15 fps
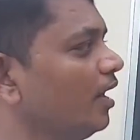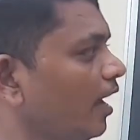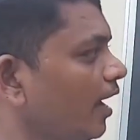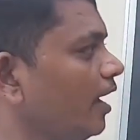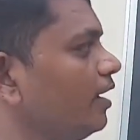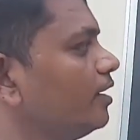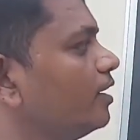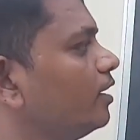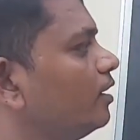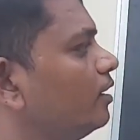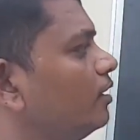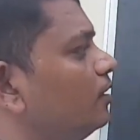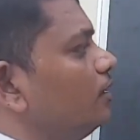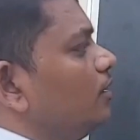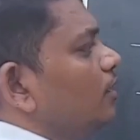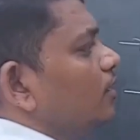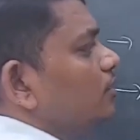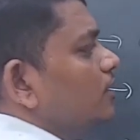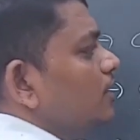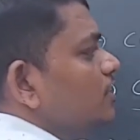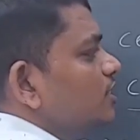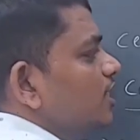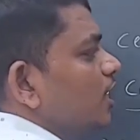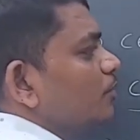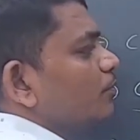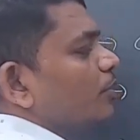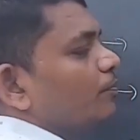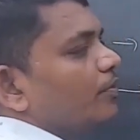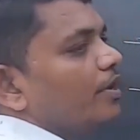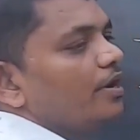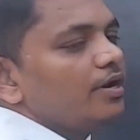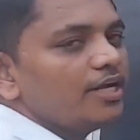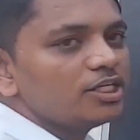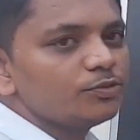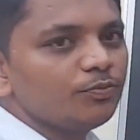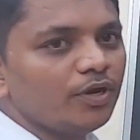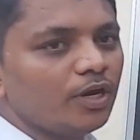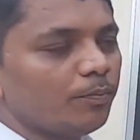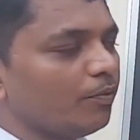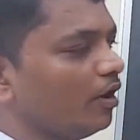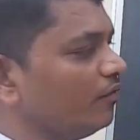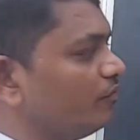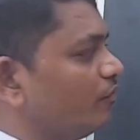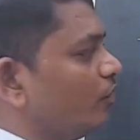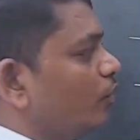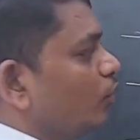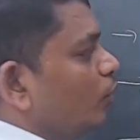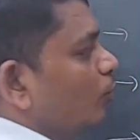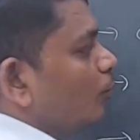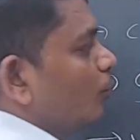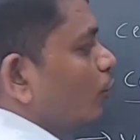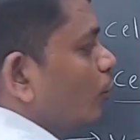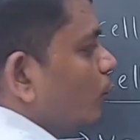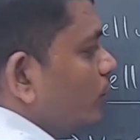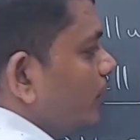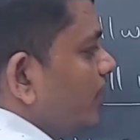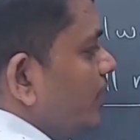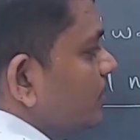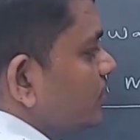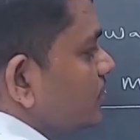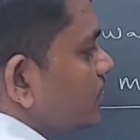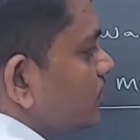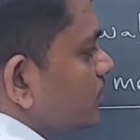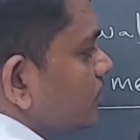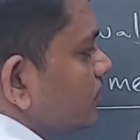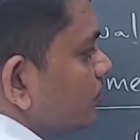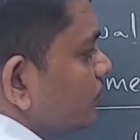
And this cell membrane is made up of proteins